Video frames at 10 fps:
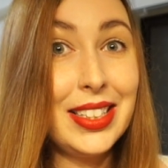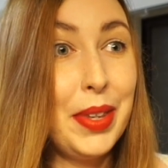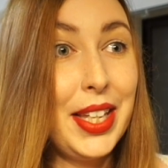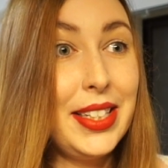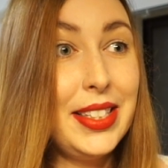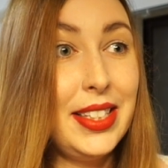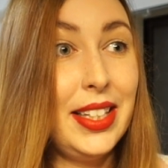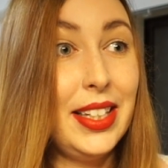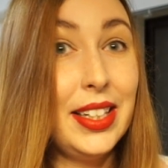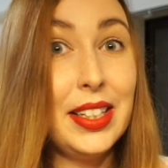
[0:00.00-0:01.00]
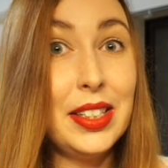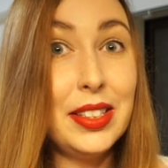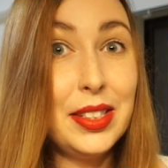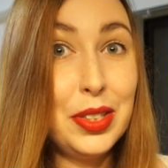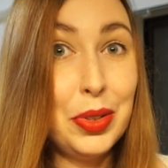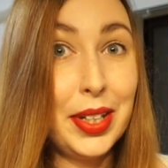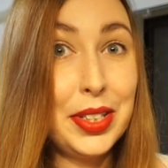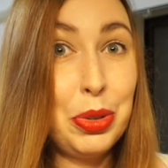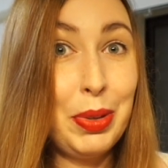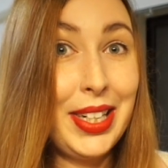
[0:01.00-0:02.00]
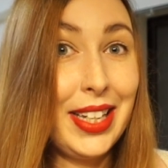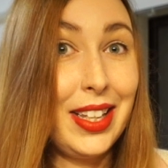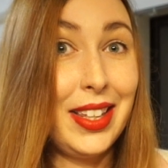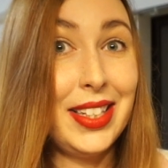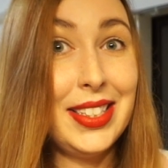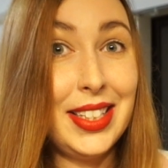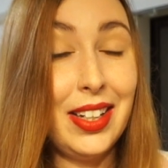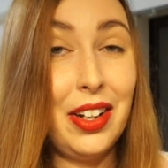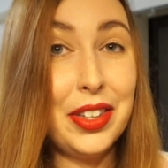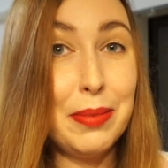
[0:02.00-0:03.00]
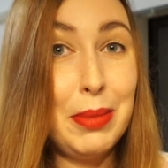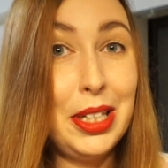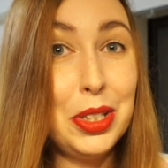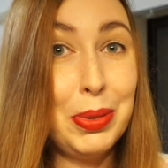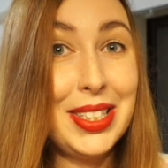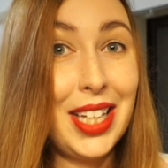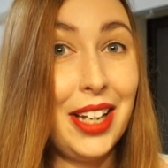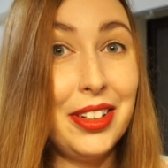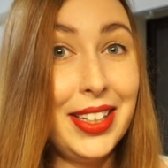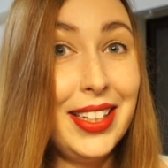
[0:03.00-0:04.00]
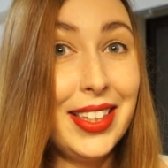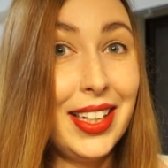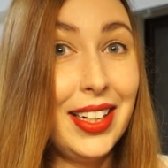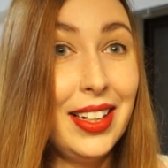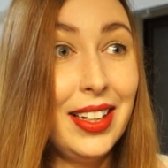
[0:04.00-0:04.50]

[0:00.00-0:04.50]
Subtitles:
they see Suga's tweet and then they see all the mean tweets underneath it,